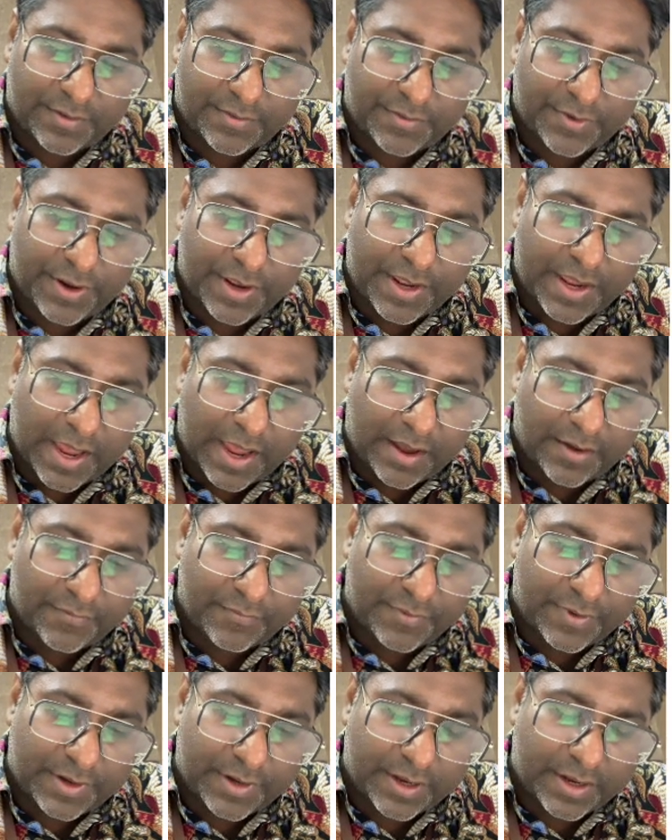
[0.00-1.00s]
react
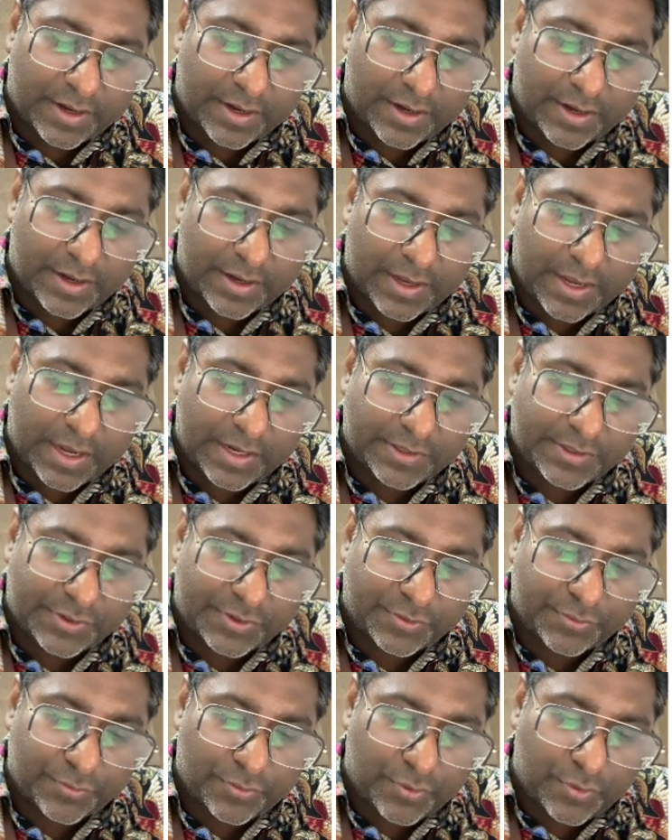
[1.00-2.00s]
with
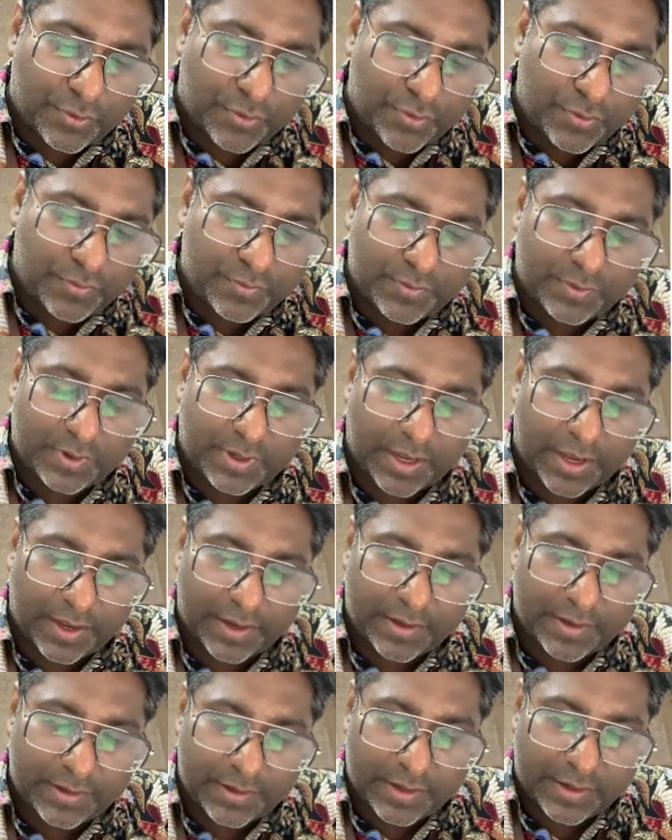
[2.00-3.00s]
H2O,
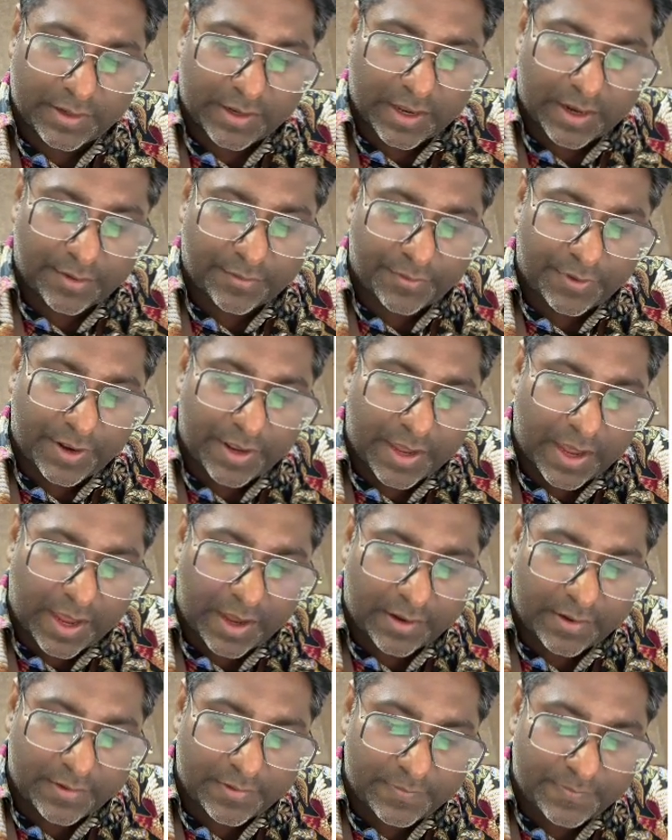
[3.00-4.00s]
okay, it can
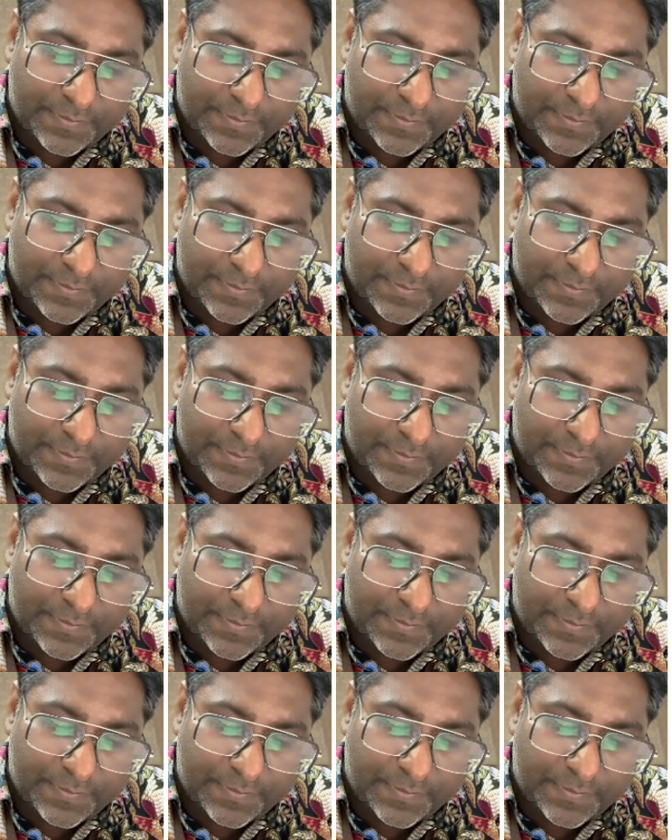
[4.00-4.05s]
react